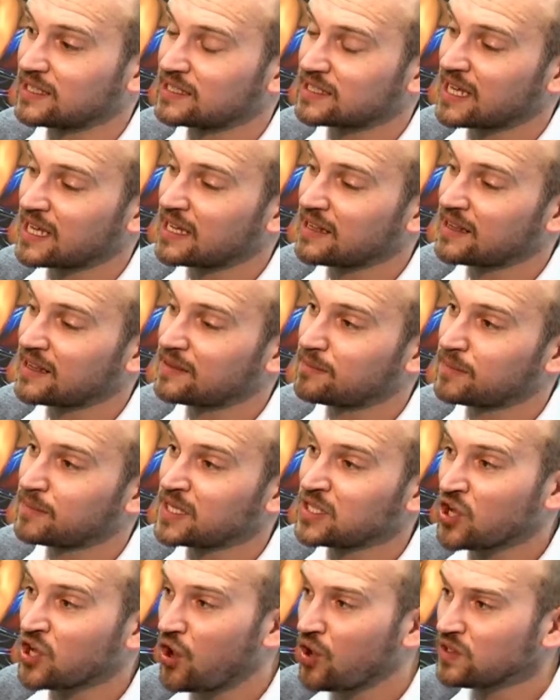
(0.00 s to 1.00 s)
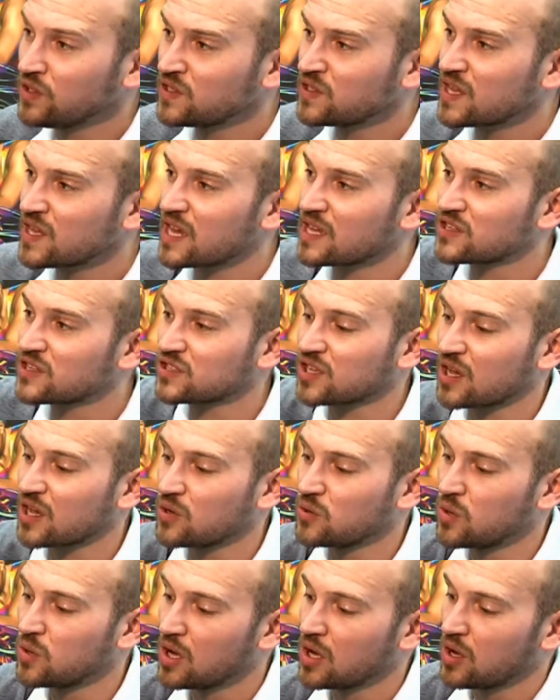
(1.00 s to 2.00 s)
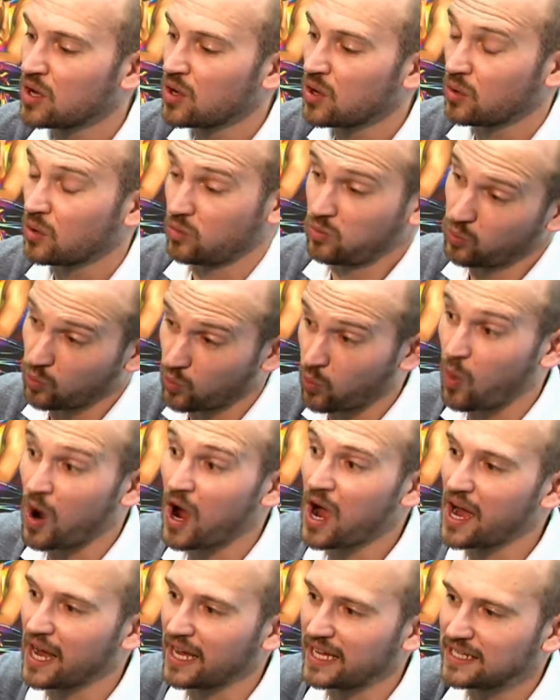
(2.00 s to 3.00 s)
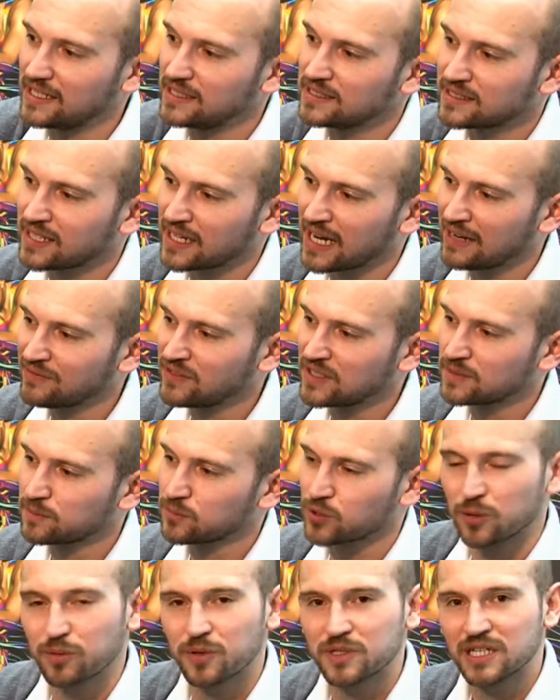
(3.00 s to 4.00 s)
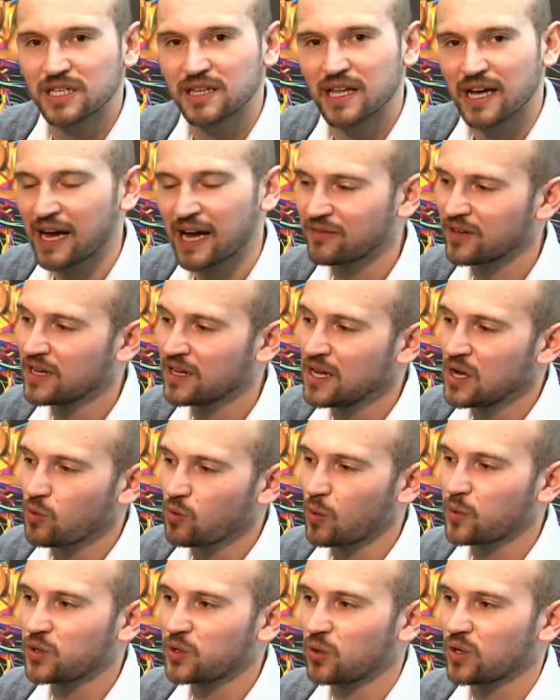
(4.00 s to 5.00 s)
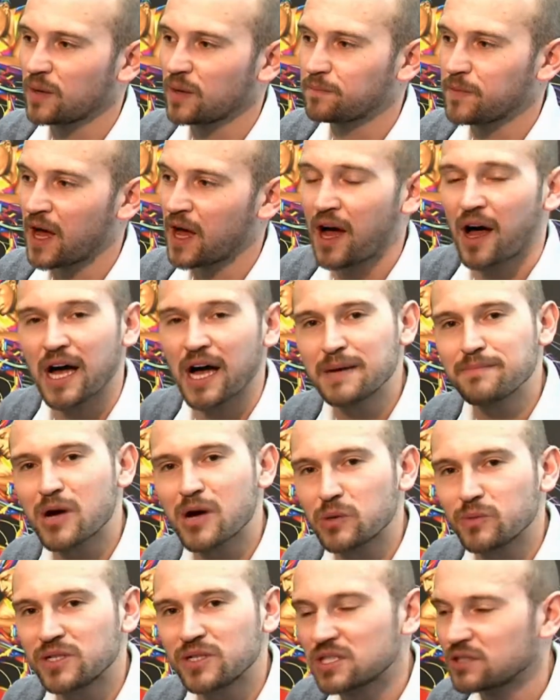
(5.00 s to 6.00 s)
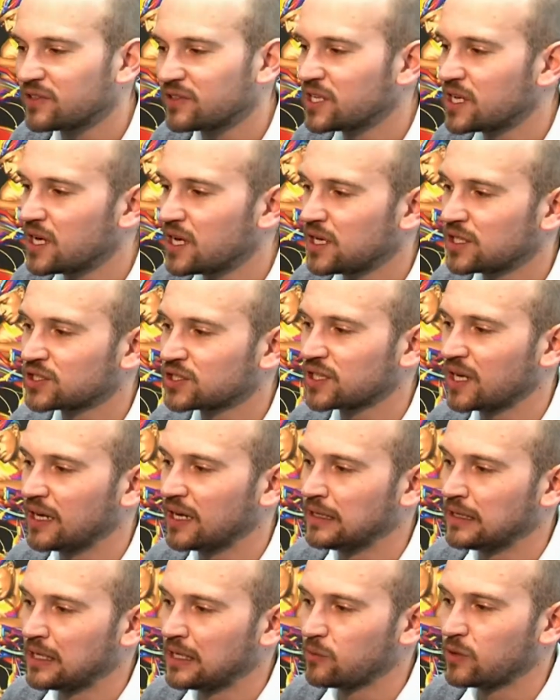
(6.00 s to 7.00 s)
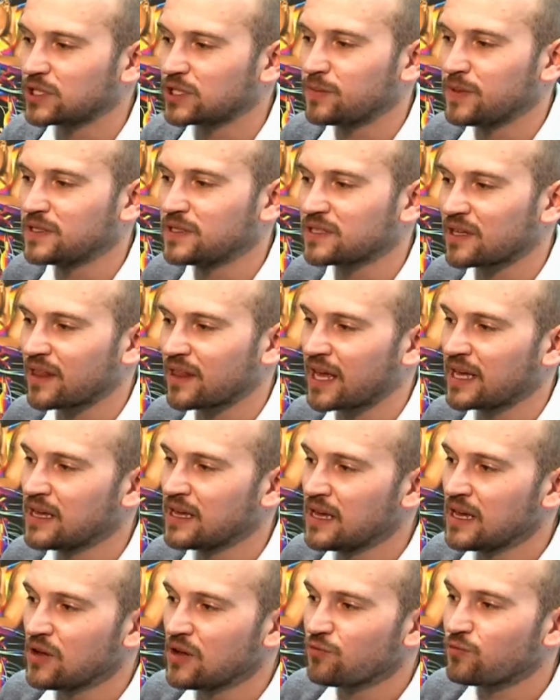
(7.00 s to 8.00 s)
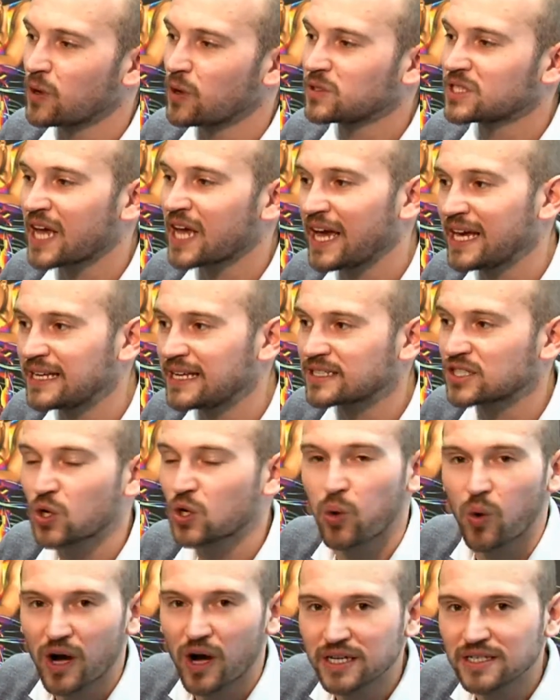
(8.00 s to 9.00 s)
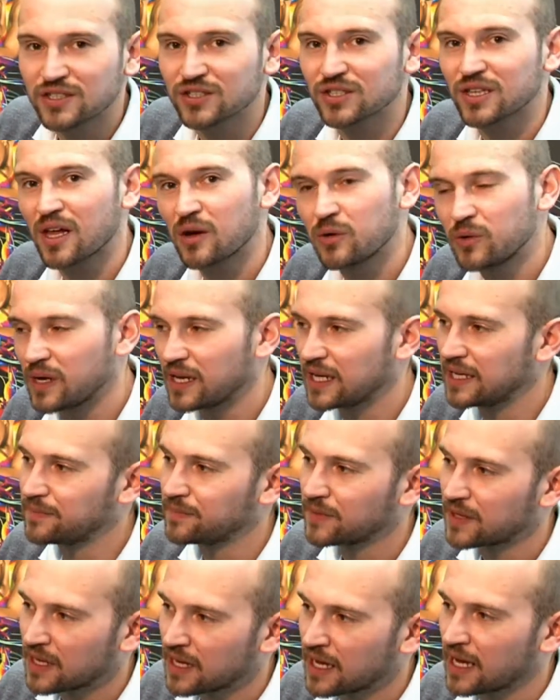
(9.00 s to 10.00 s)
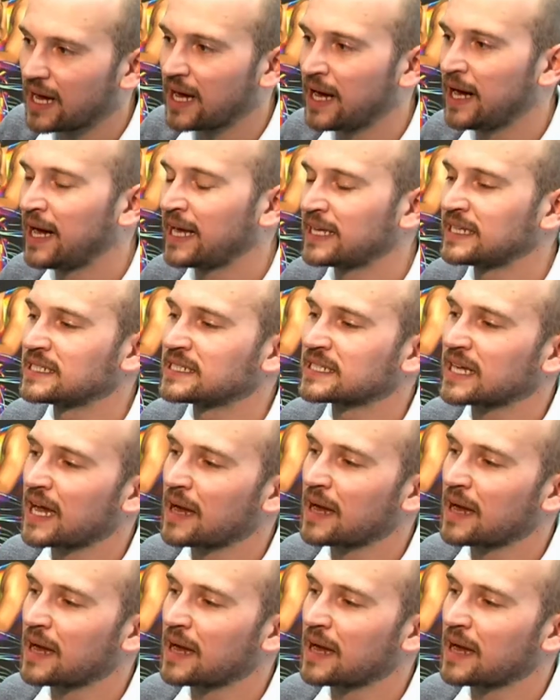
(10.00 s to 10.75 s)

is that because they're so wide, they have this property, they have what we call a high moment of inertia, which means that they rotate quite slowly. And